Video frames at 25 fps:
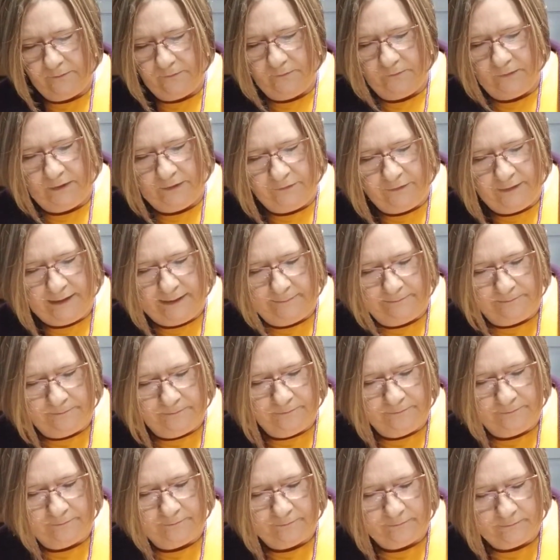if I
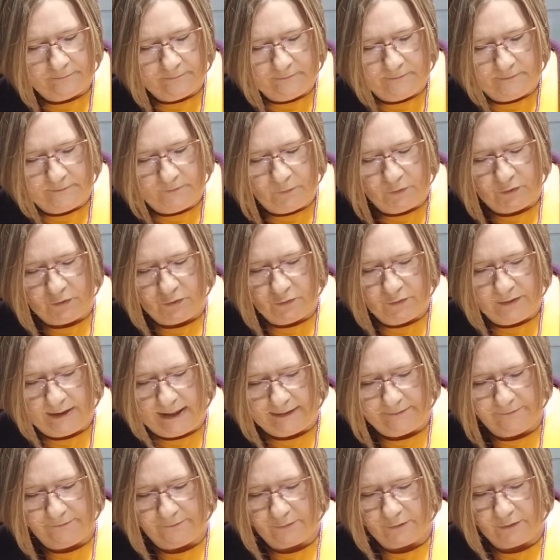would do
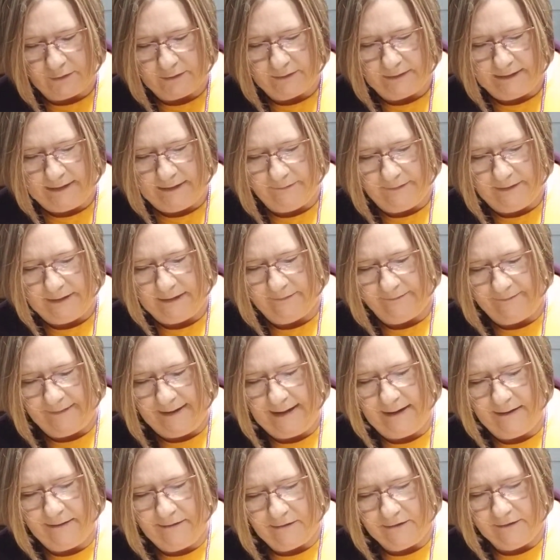that for giving
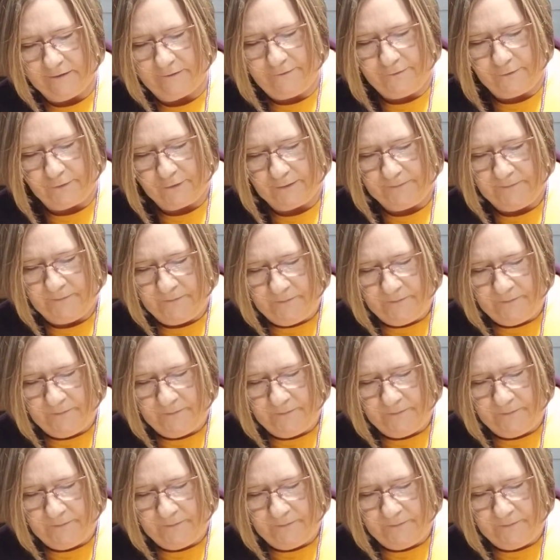away or for